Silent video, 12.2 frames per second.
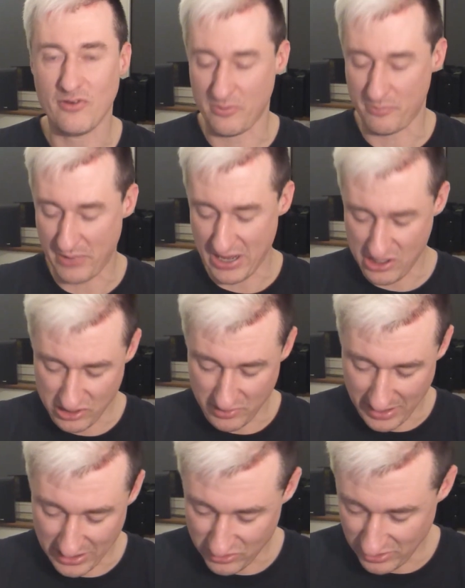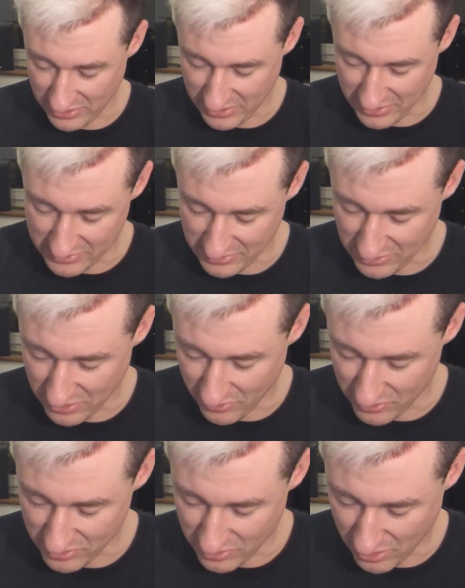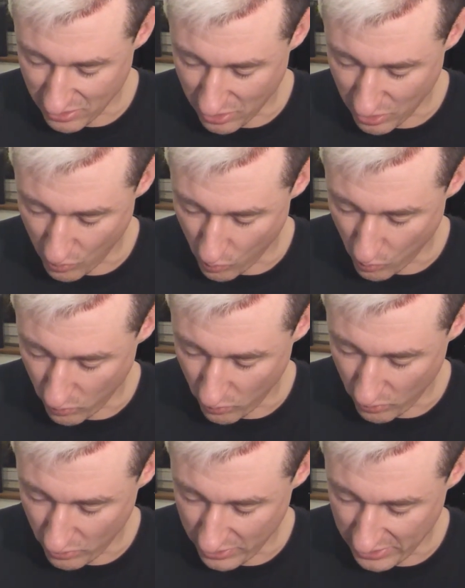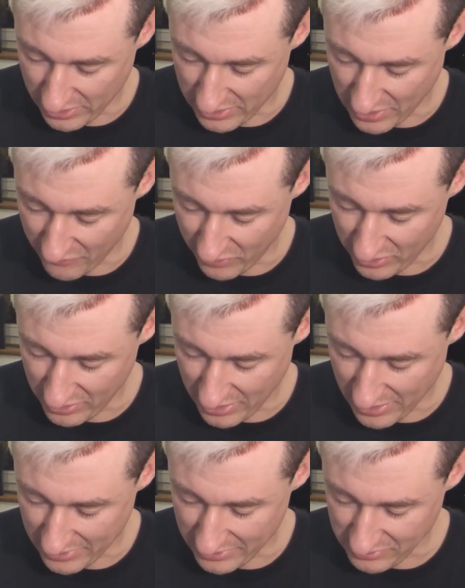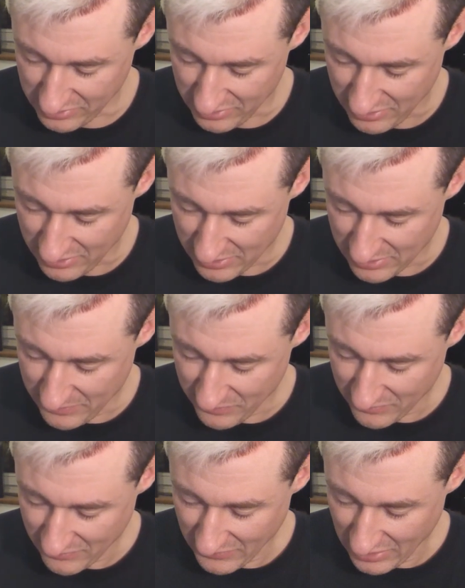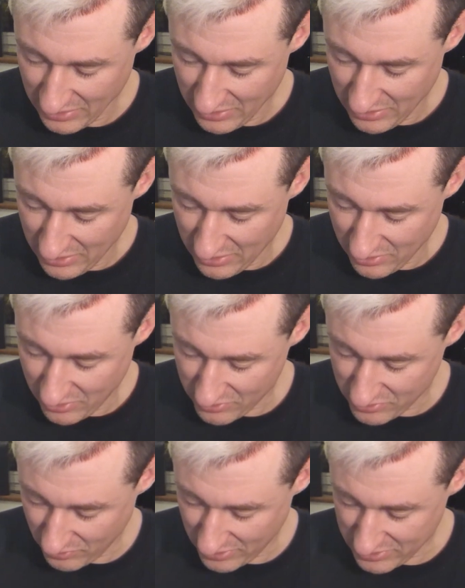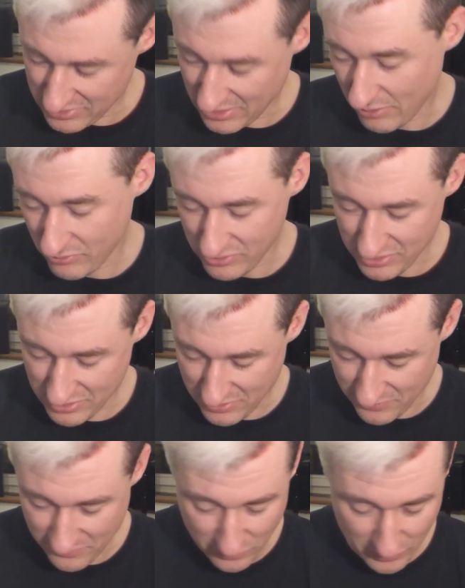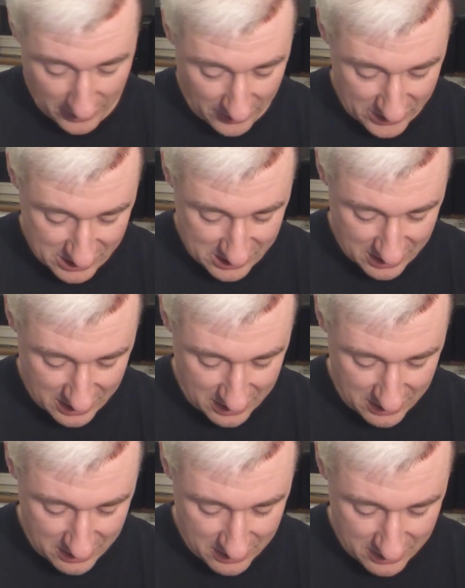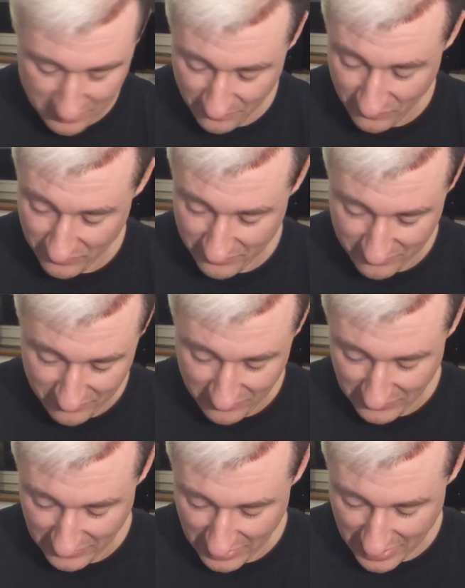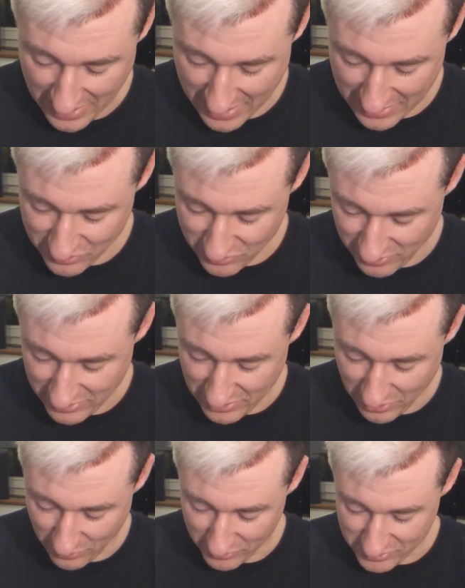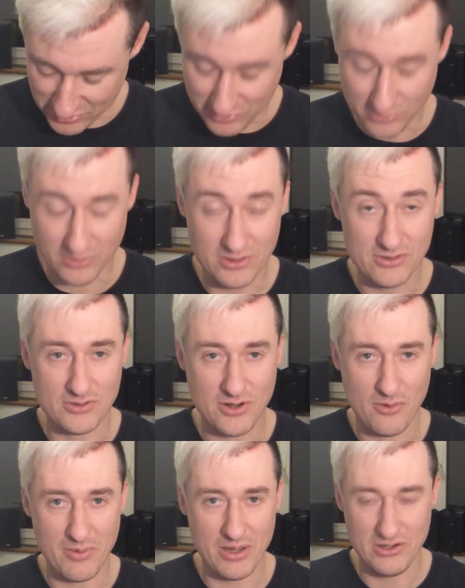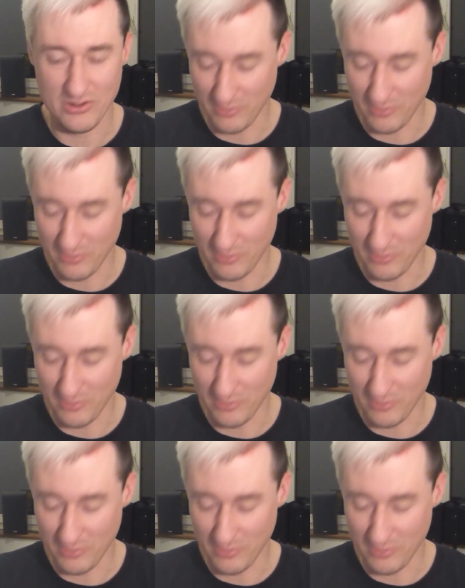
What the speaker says: for Belgium, actually it's H.ouse 11, and Consoling Sounds, well, this is in actually old school Roman